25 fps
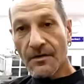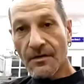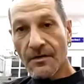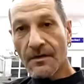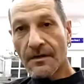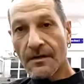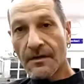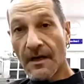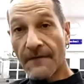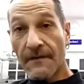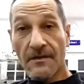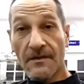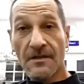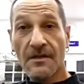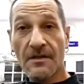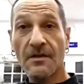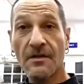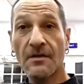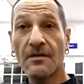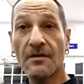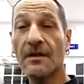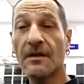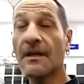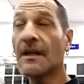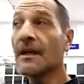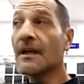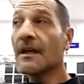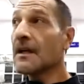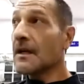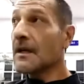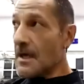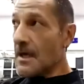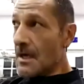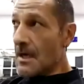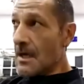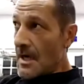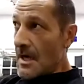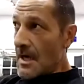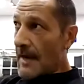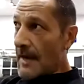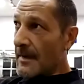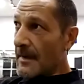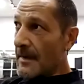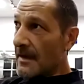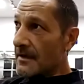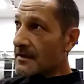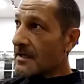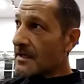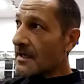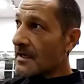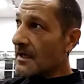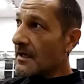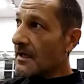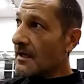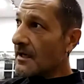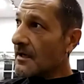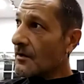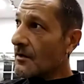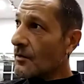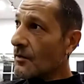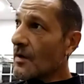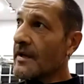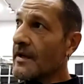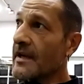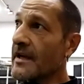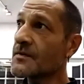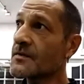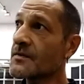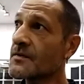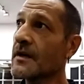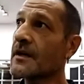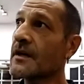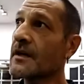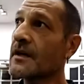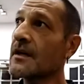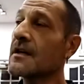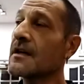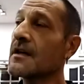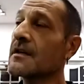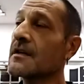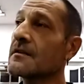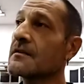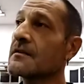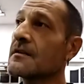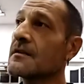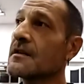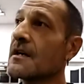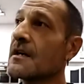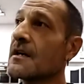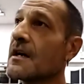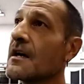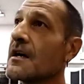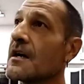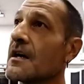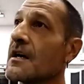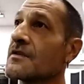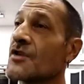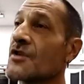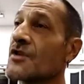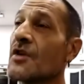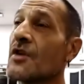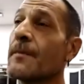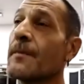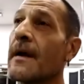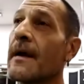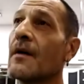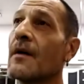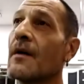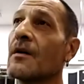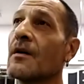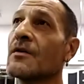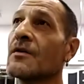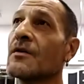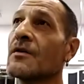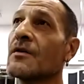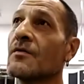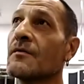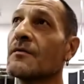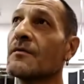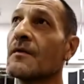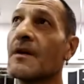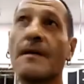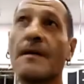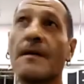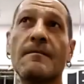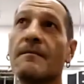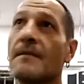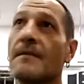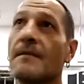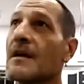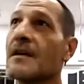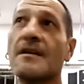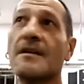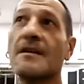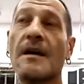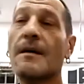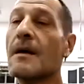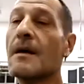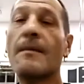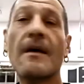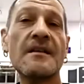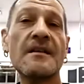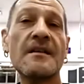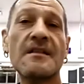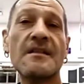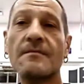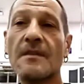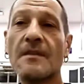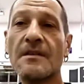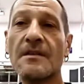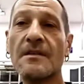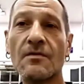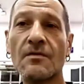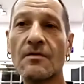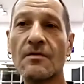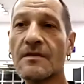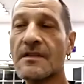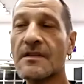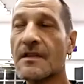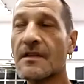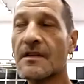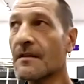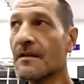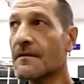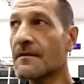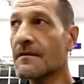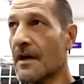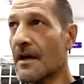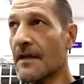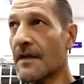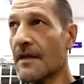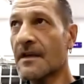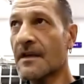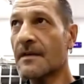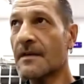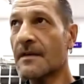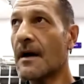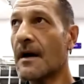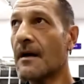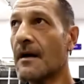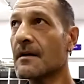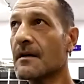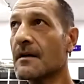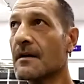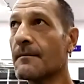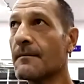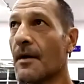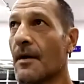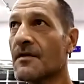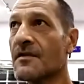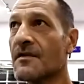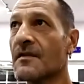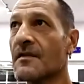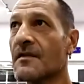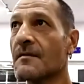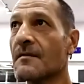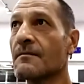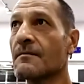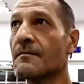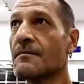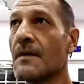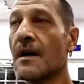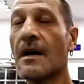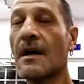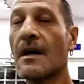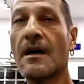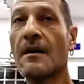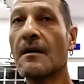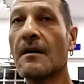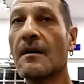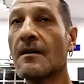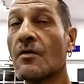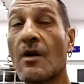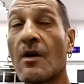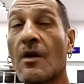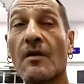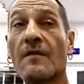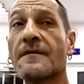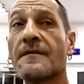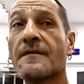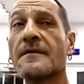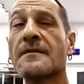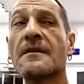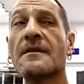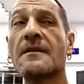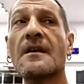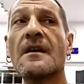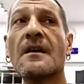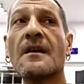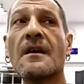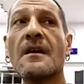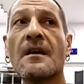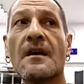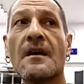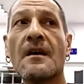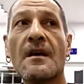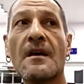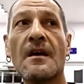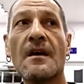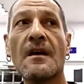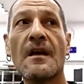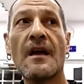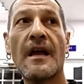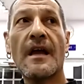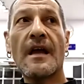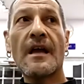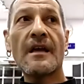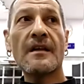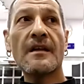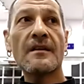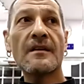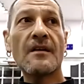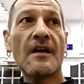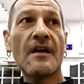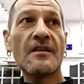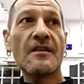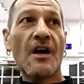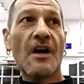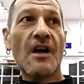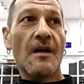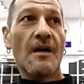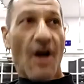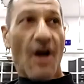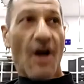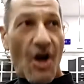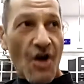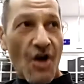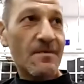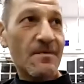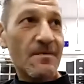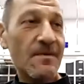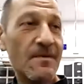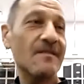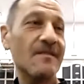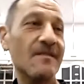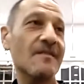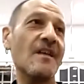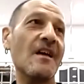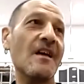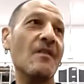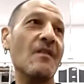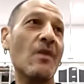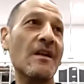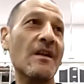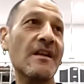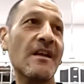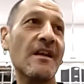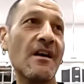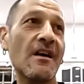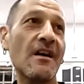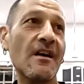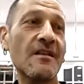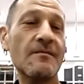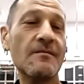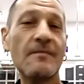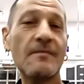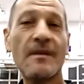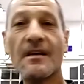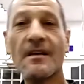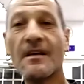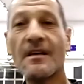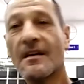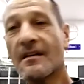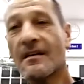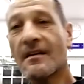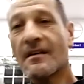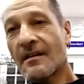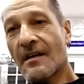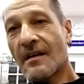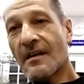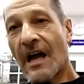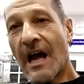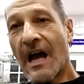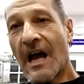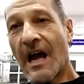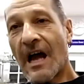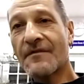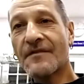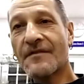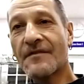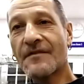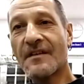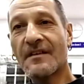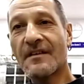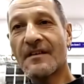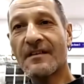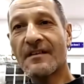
I felt secure. I met uh, Will Heswick and uh, Joe Power, who were amazing mentors, and I, I think about both of them uh, quite often. And I, I, hope that one day I can be half the